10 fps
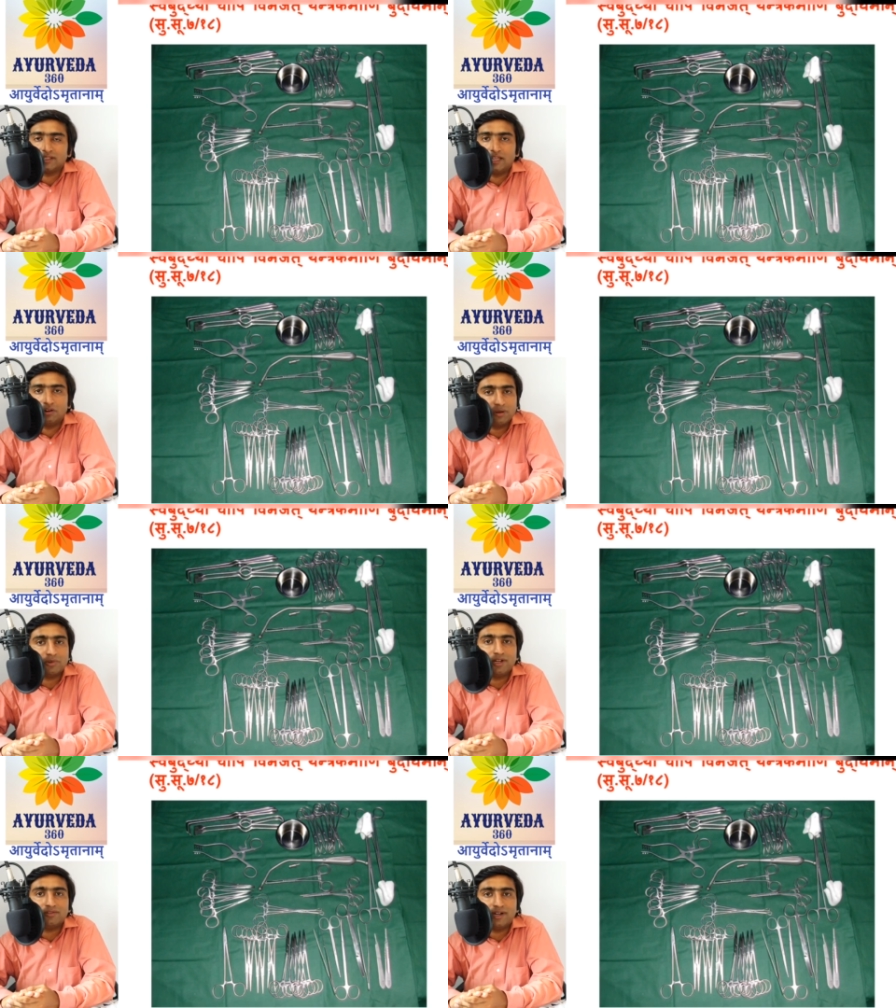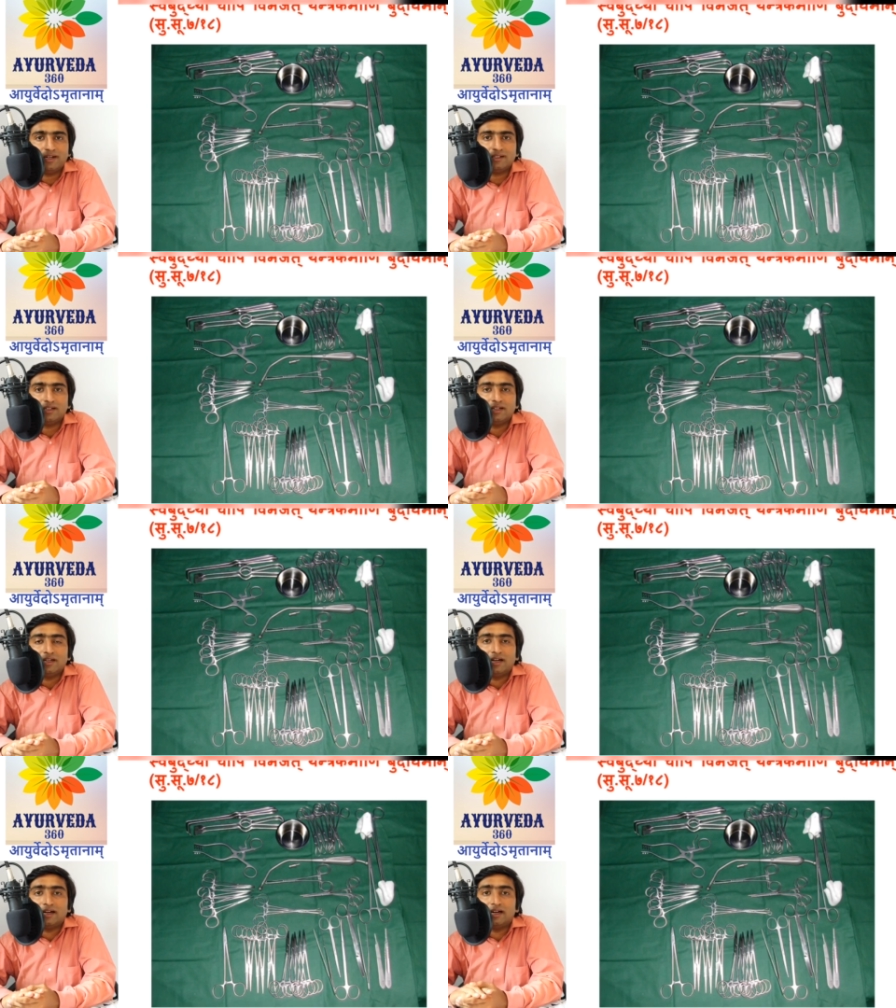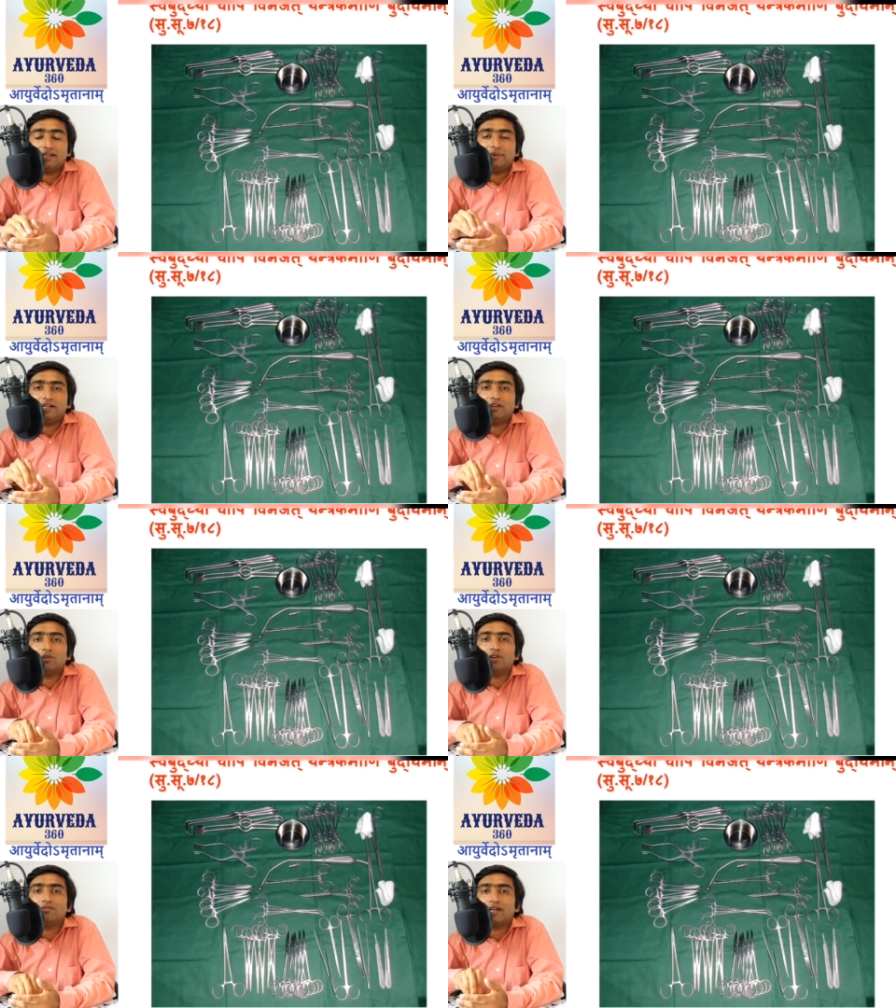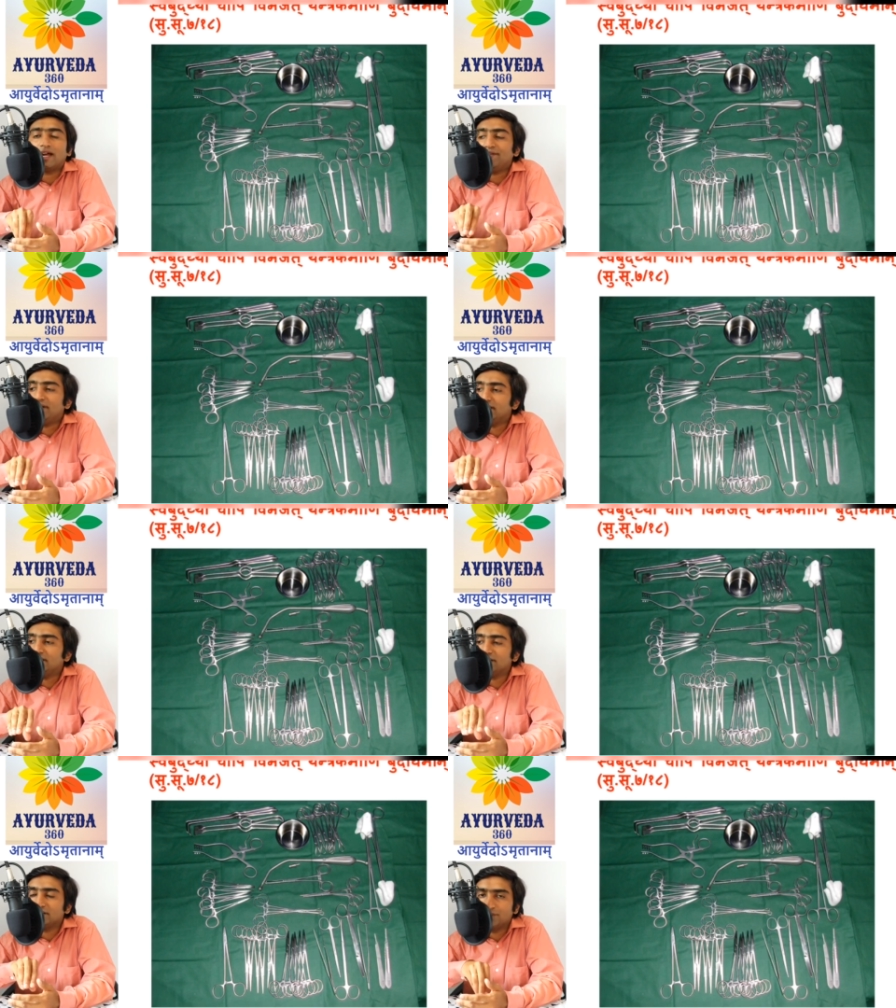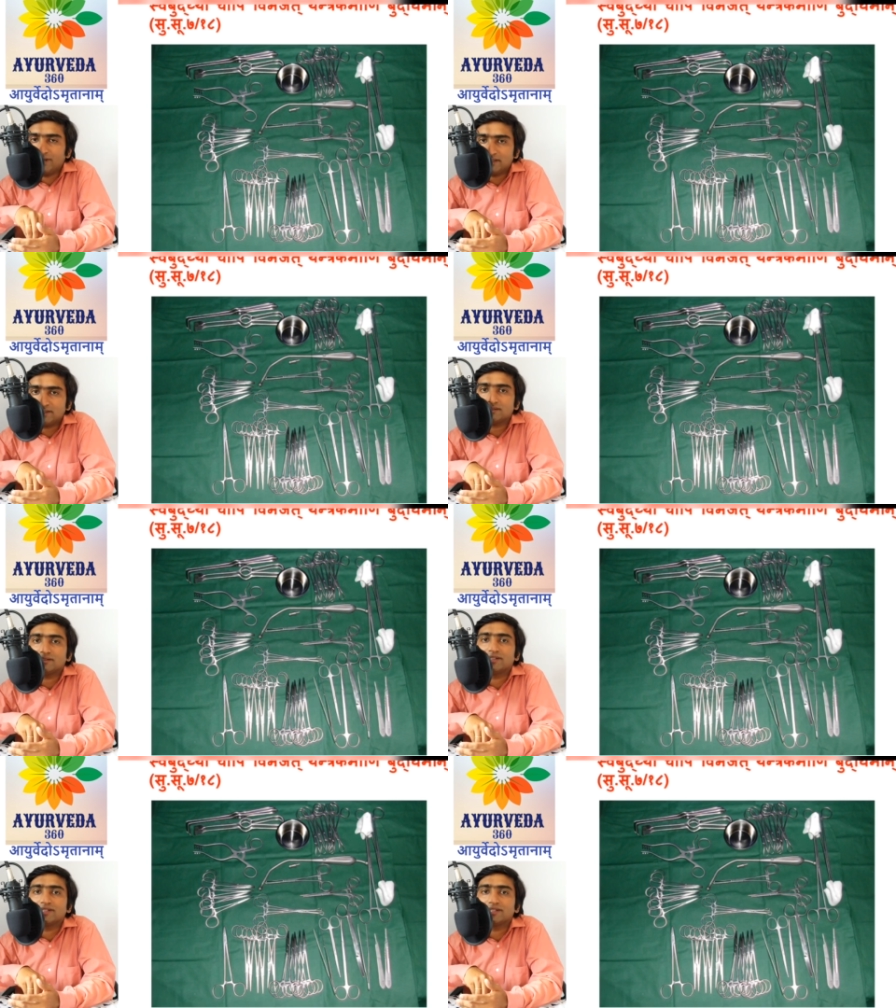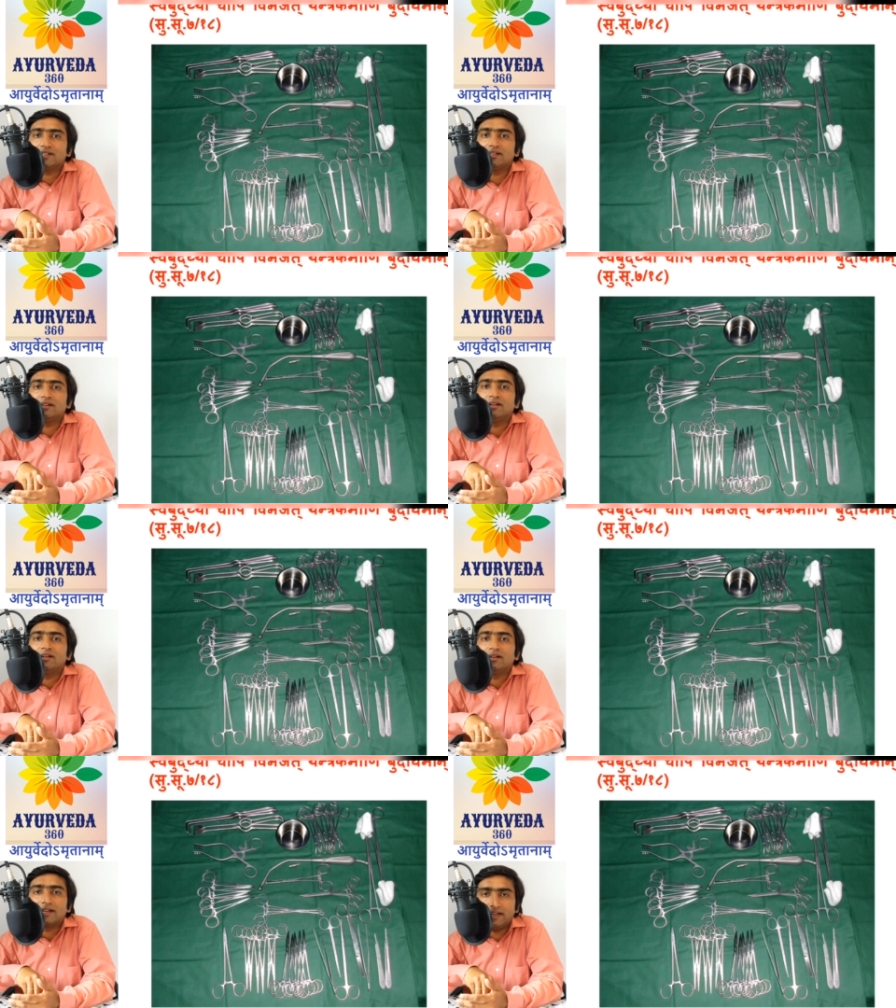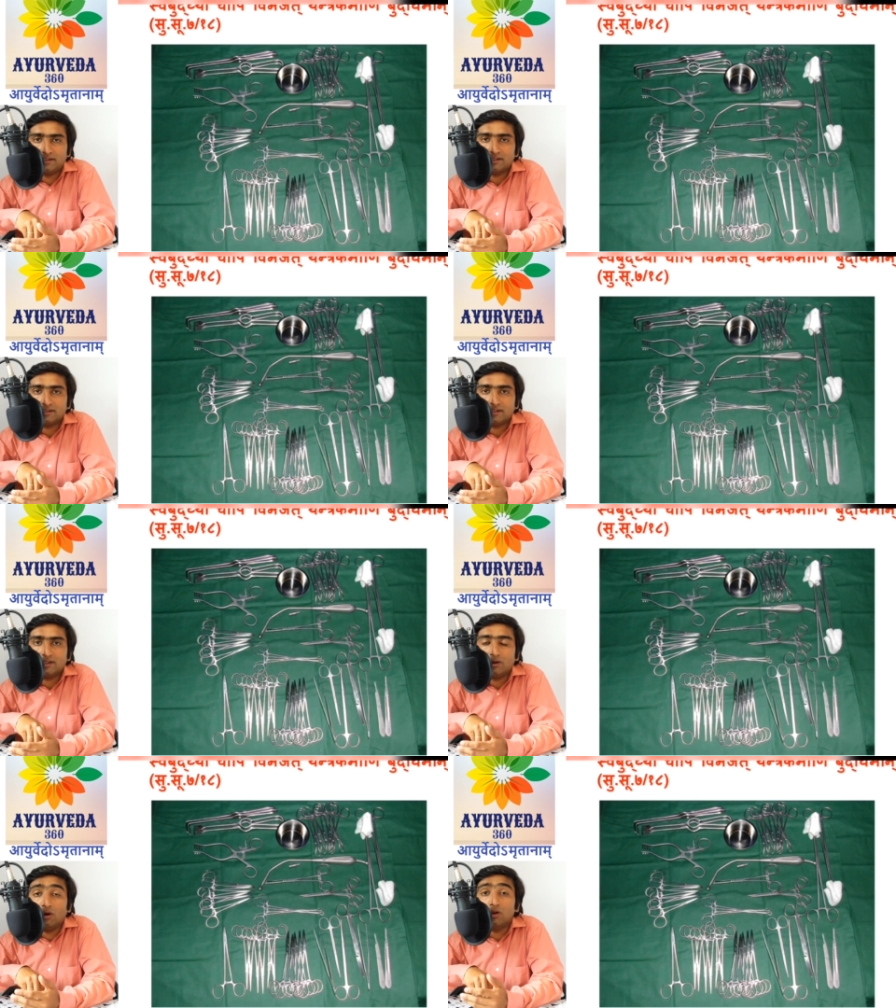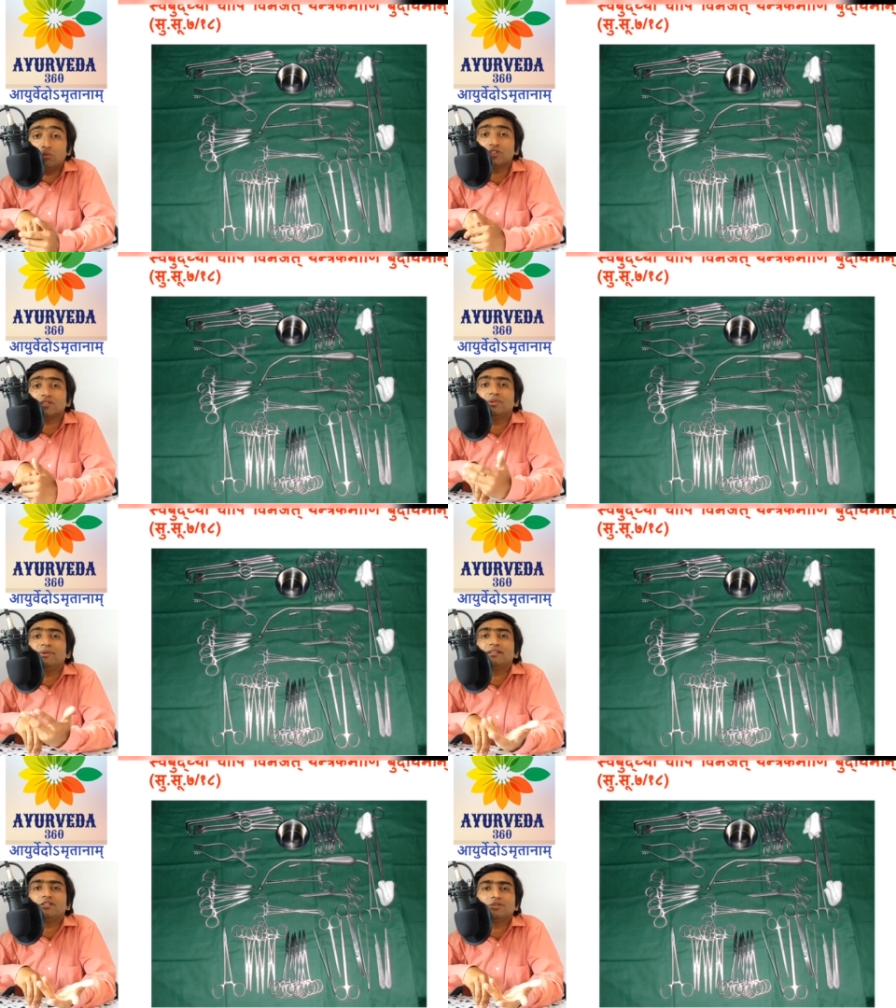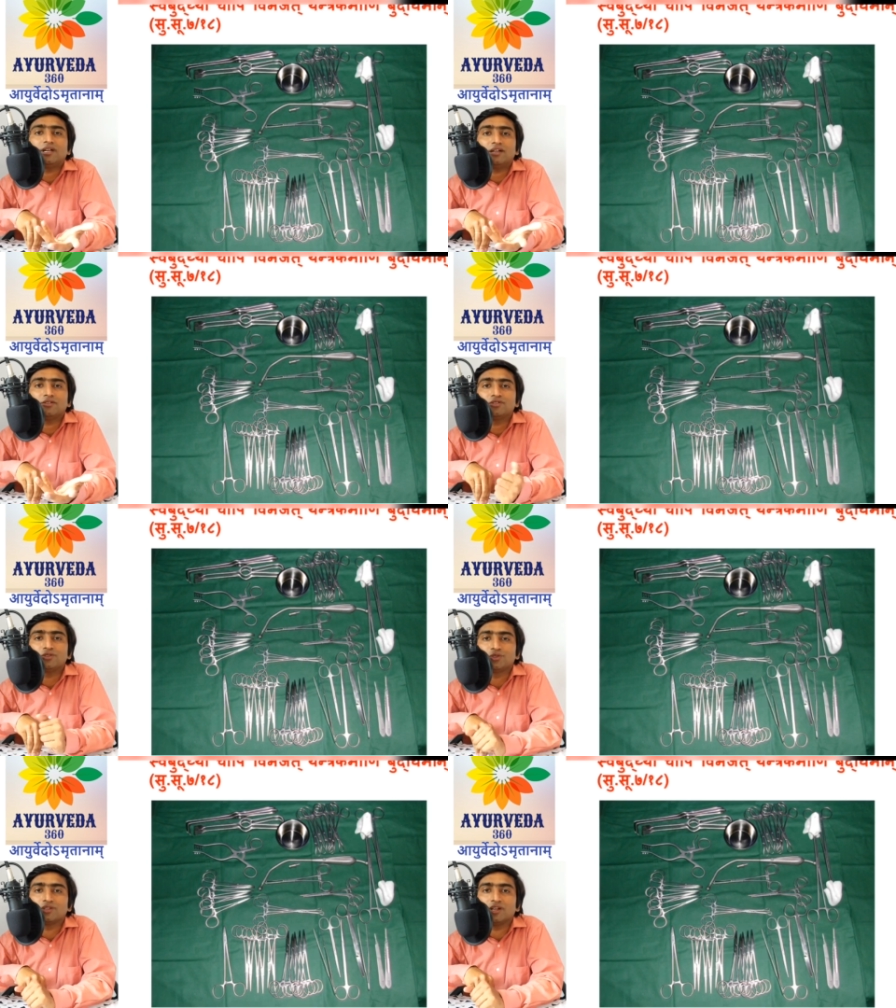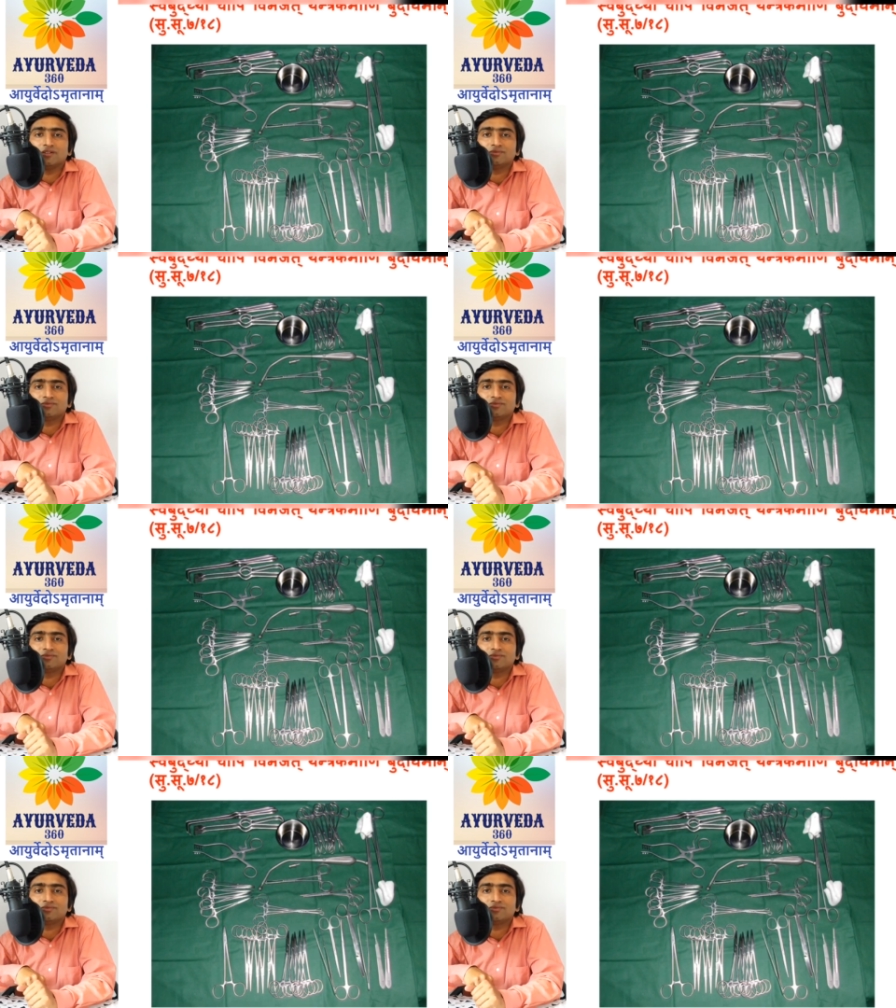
They got modified and ultimately what we are having in today's surgical kit almost mimic to that of Sushruta.